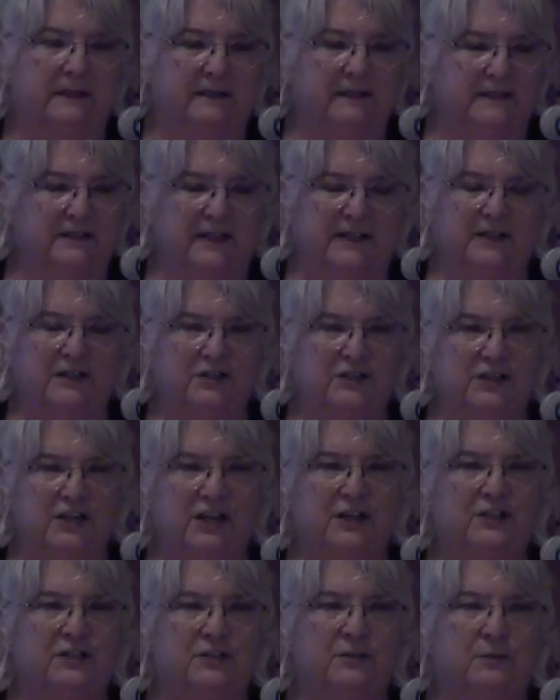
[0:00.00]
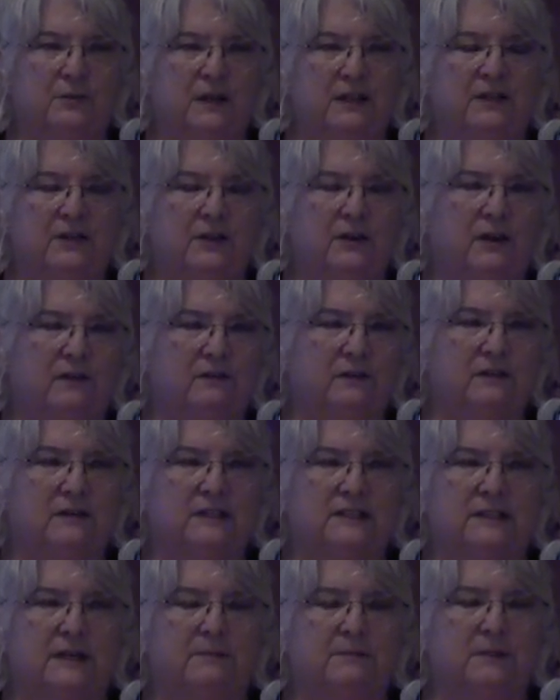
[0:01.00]
they can change the way that you have to
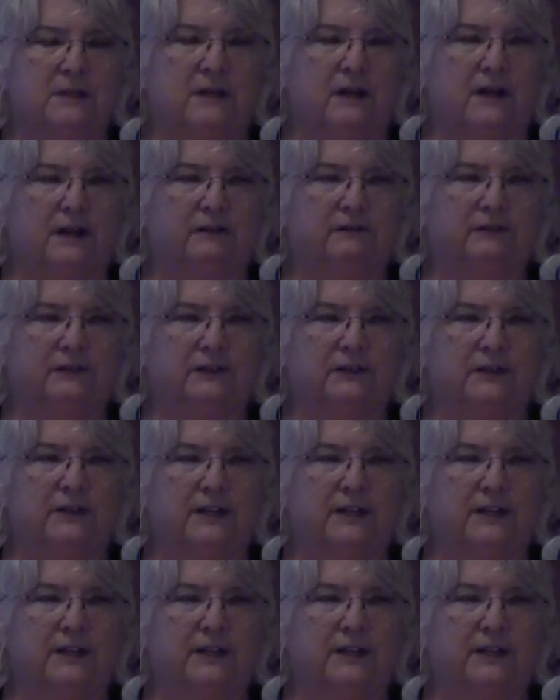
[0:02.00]
accept an offer.